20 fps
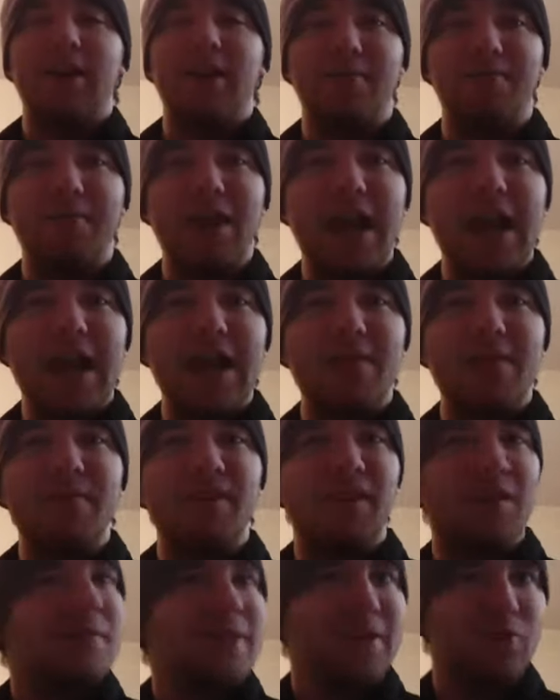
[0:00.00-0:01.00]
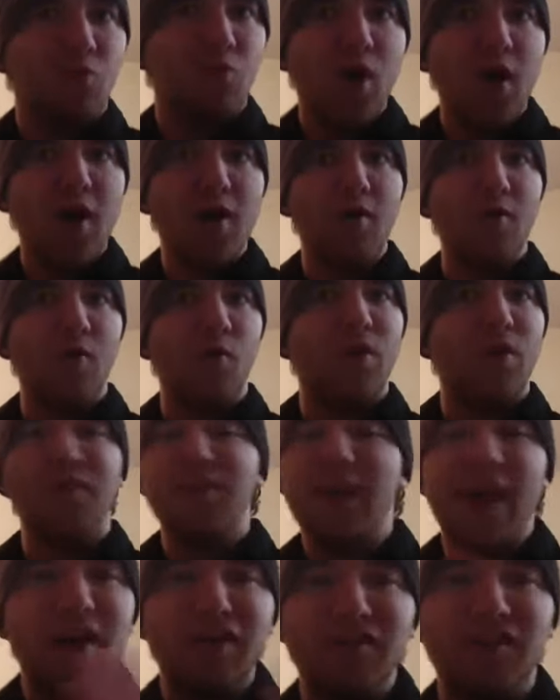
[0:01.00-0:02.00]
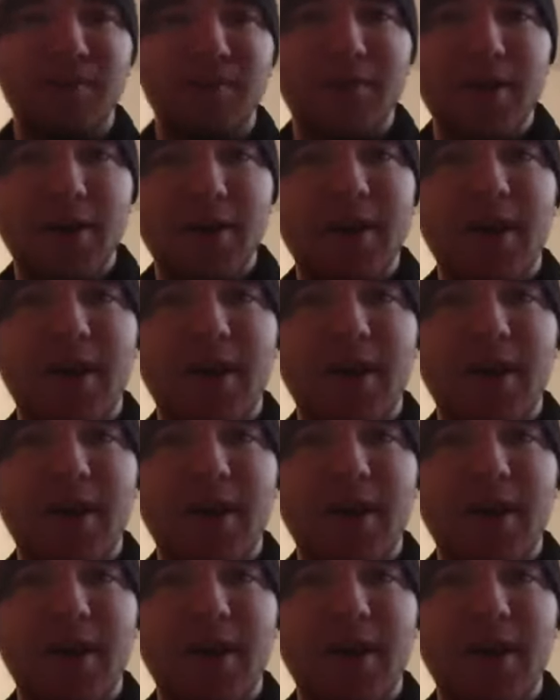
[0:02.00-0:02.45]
a man. I'm like, whoa, where the hell's the beard